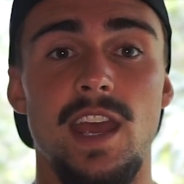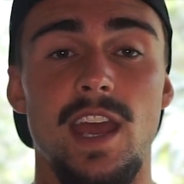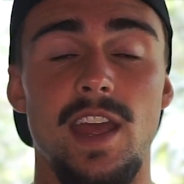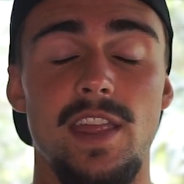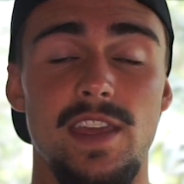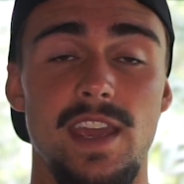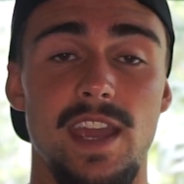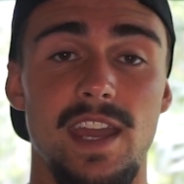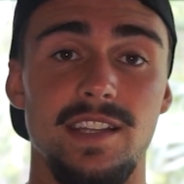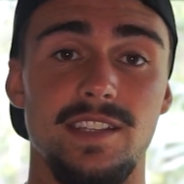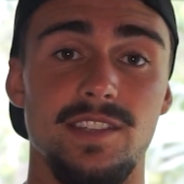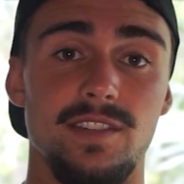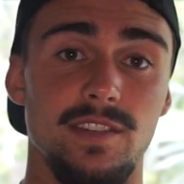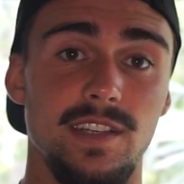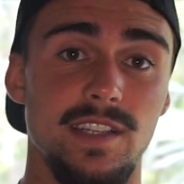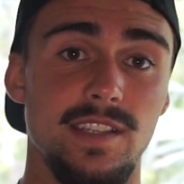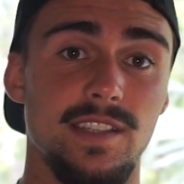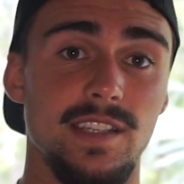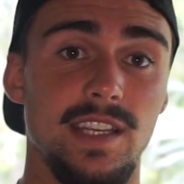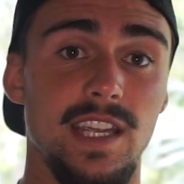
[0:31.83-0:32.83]
And the answer
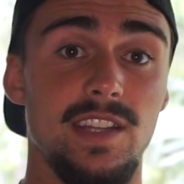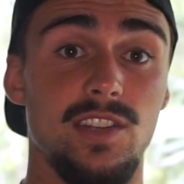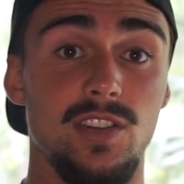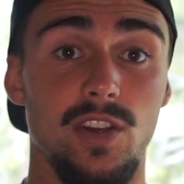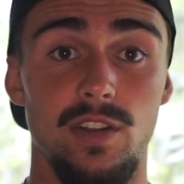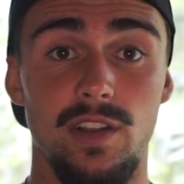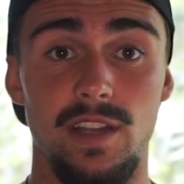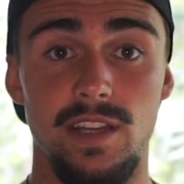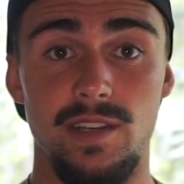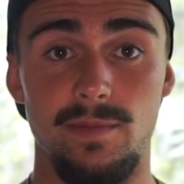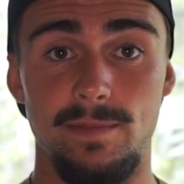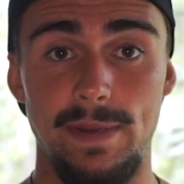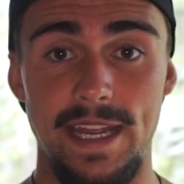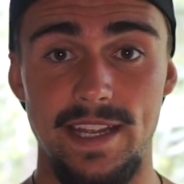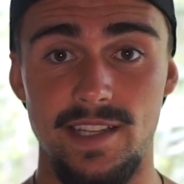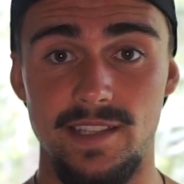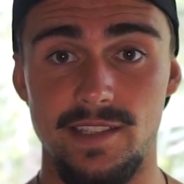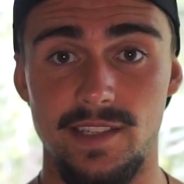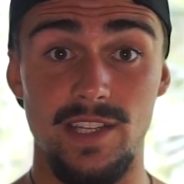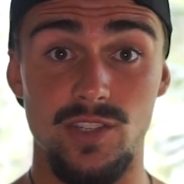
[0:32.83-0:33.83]
is, it totally
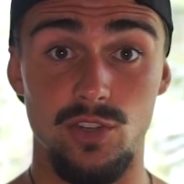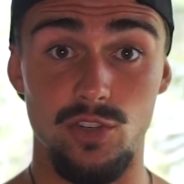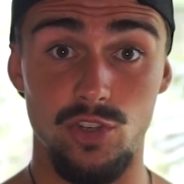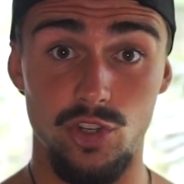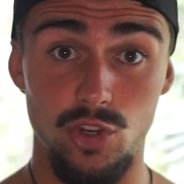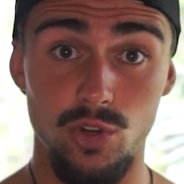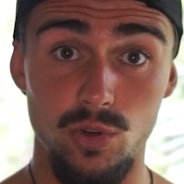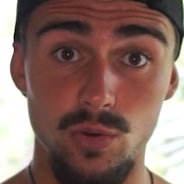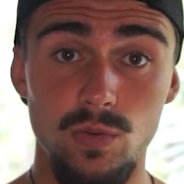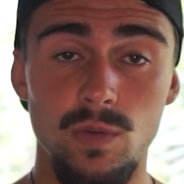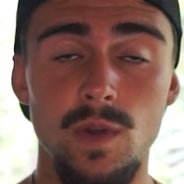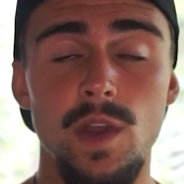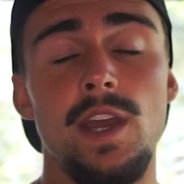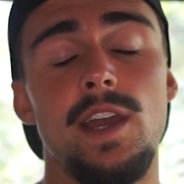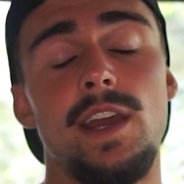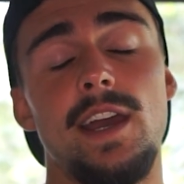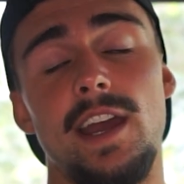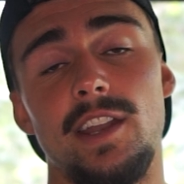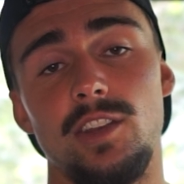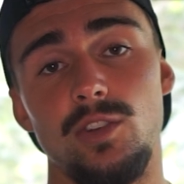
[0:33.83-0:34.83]
depends. It's on you
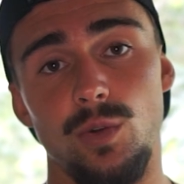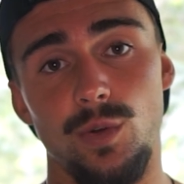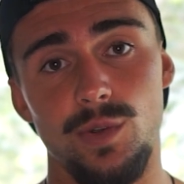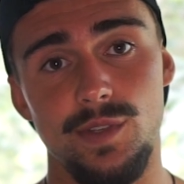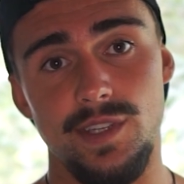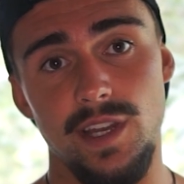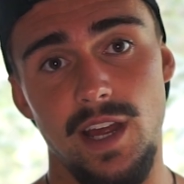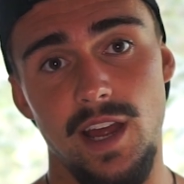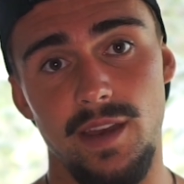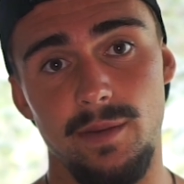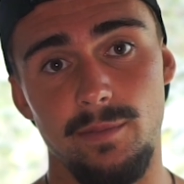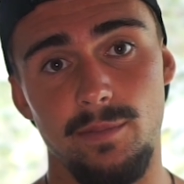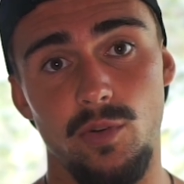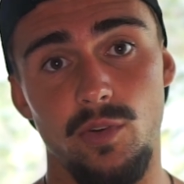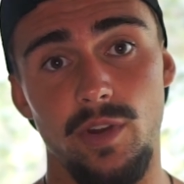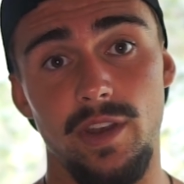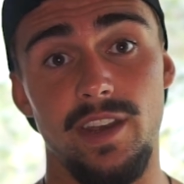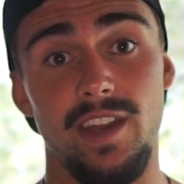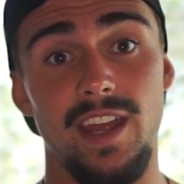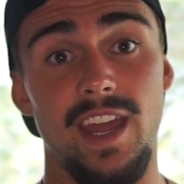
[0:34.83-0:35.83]
and your starting
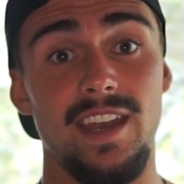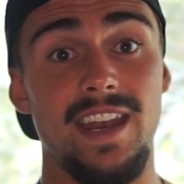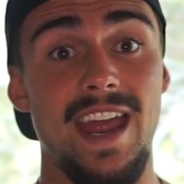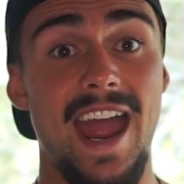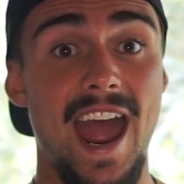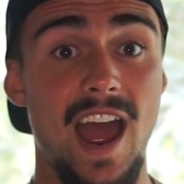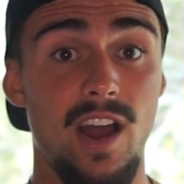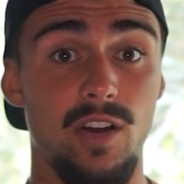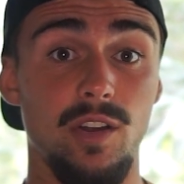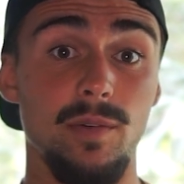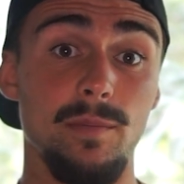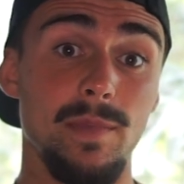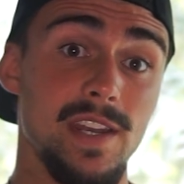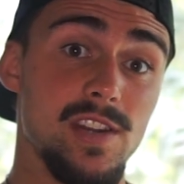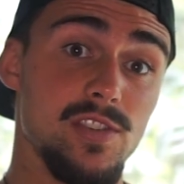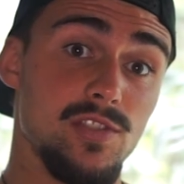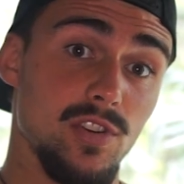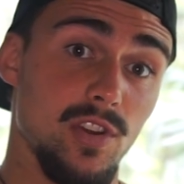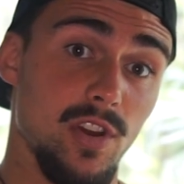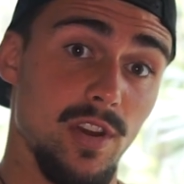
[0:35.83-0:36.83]
point and how
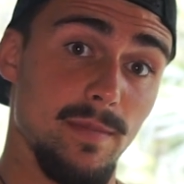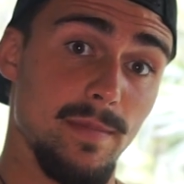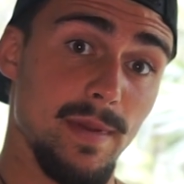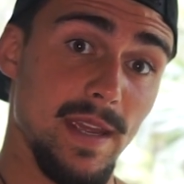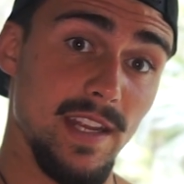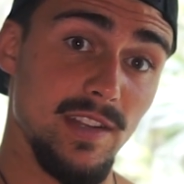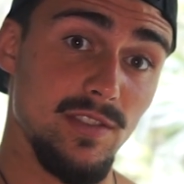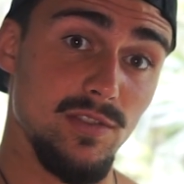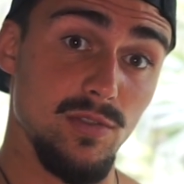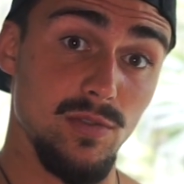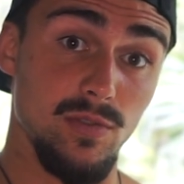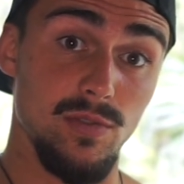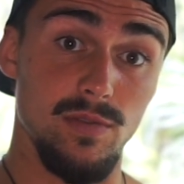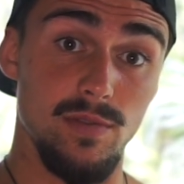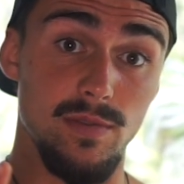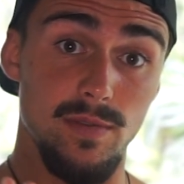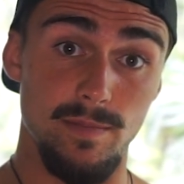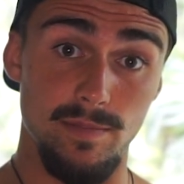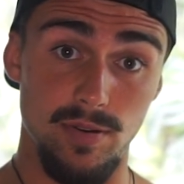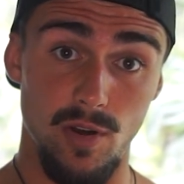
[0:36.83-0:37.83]
committed you're going to be to
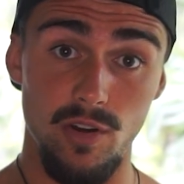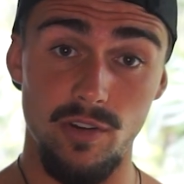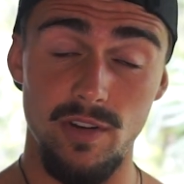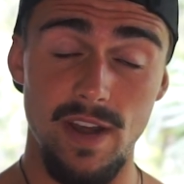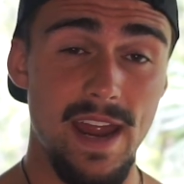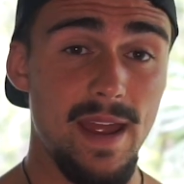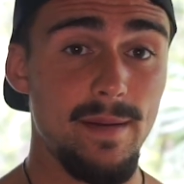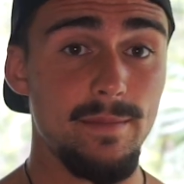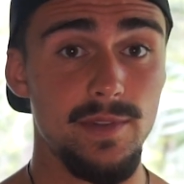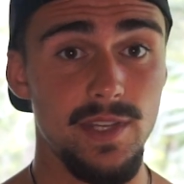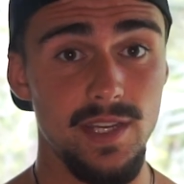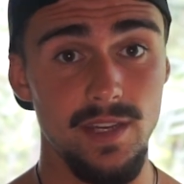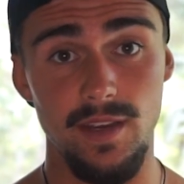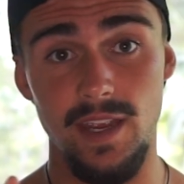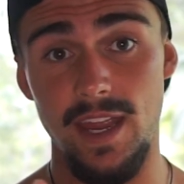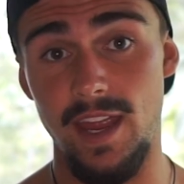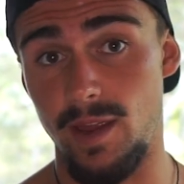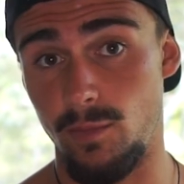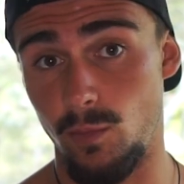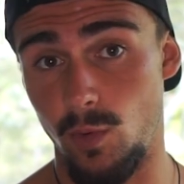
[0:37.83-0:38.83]
the program,
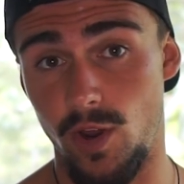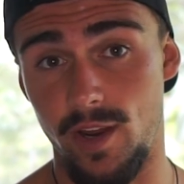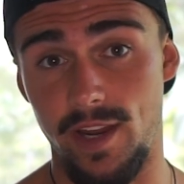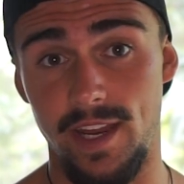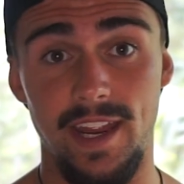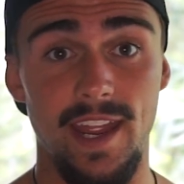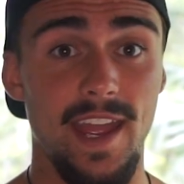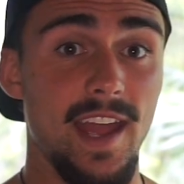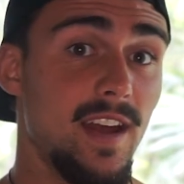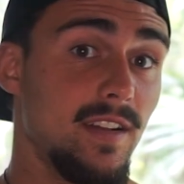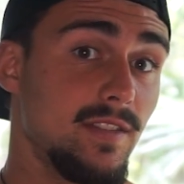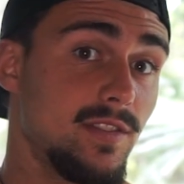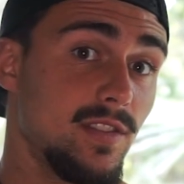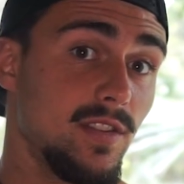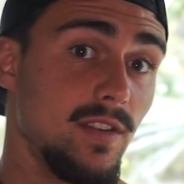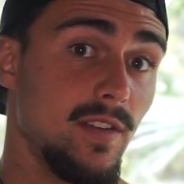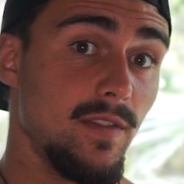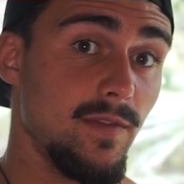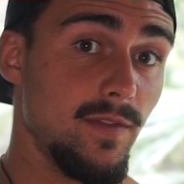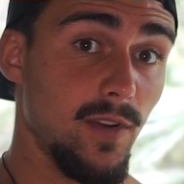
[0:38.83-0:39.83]
to working out,
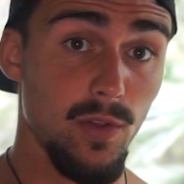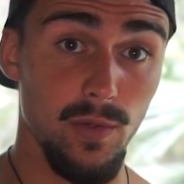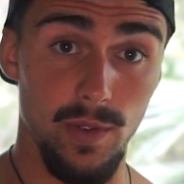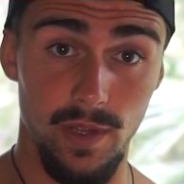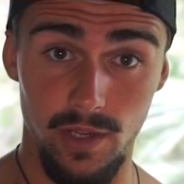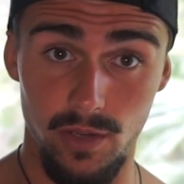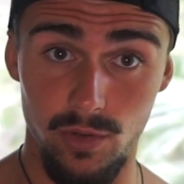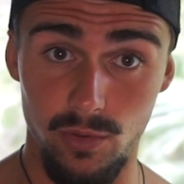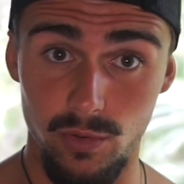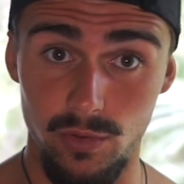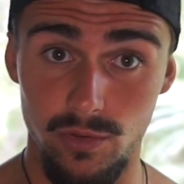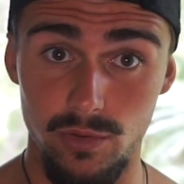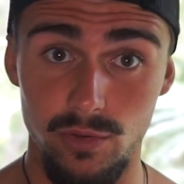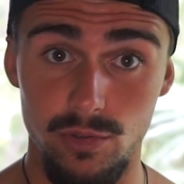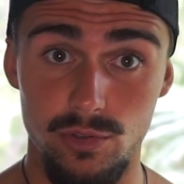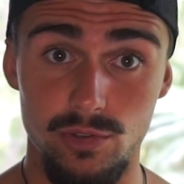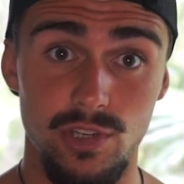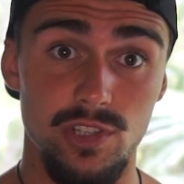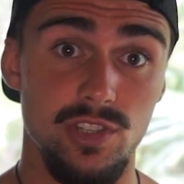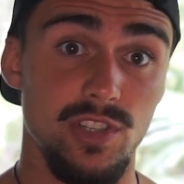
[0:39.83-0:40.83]
to following a good
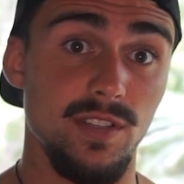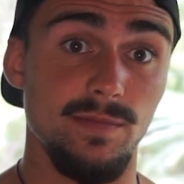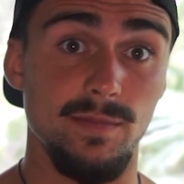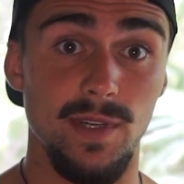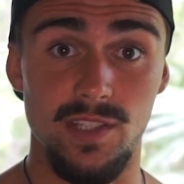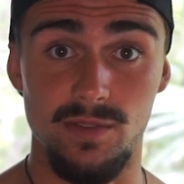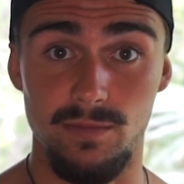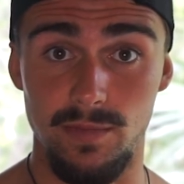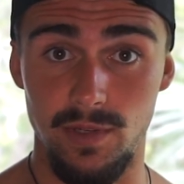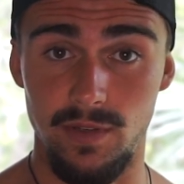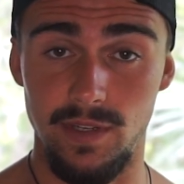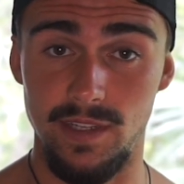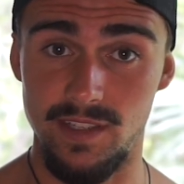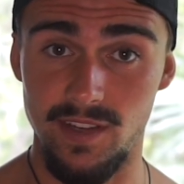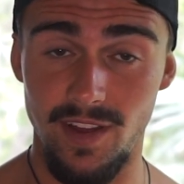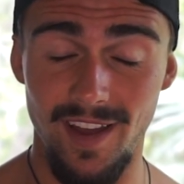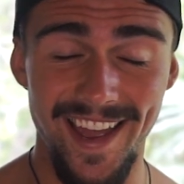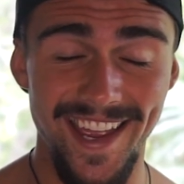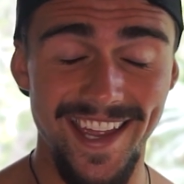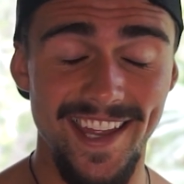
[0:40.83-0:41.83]
nutritious muscle building
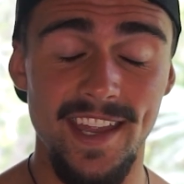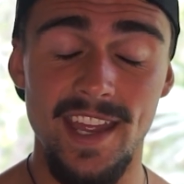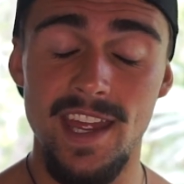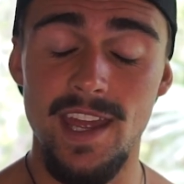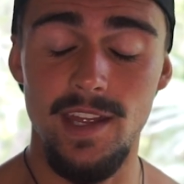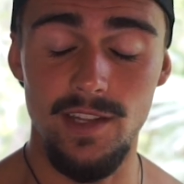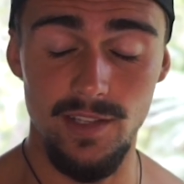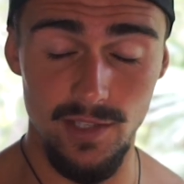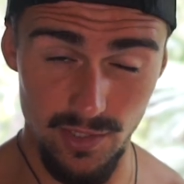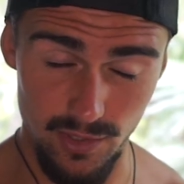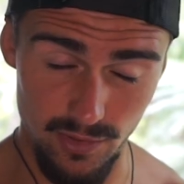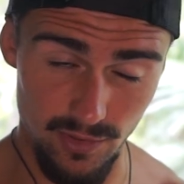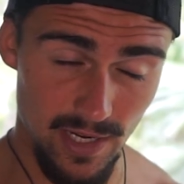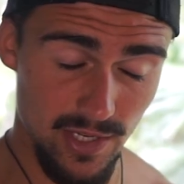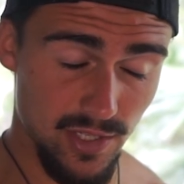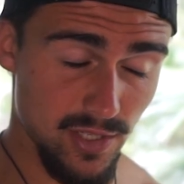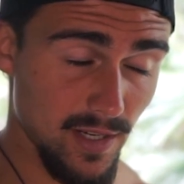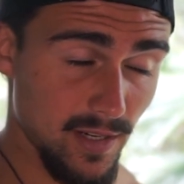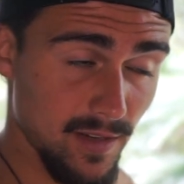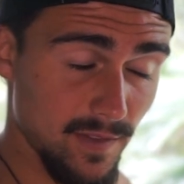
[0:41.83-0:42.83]
diet, to
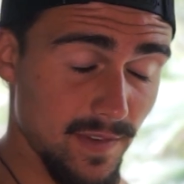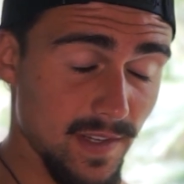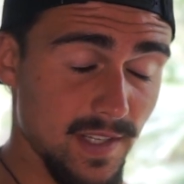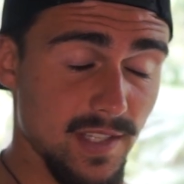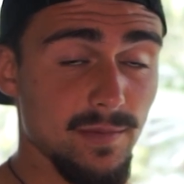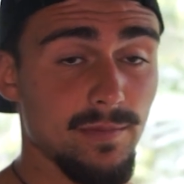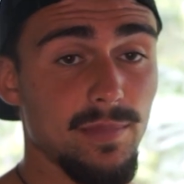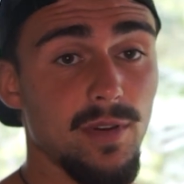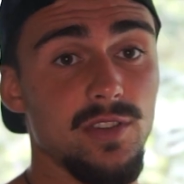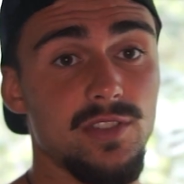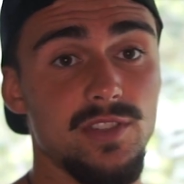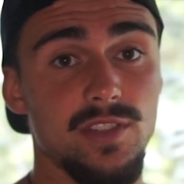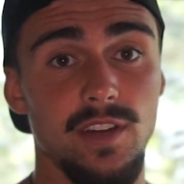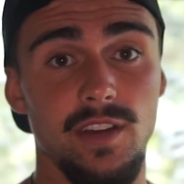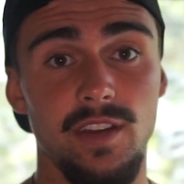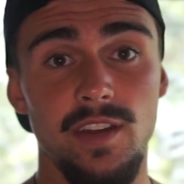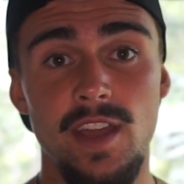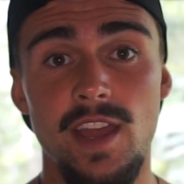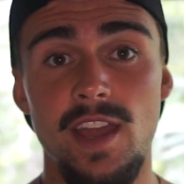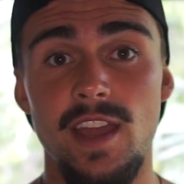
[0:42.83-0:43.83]
stretching to fix your
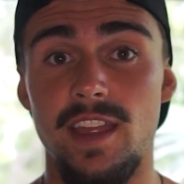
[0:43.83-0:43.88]
posture.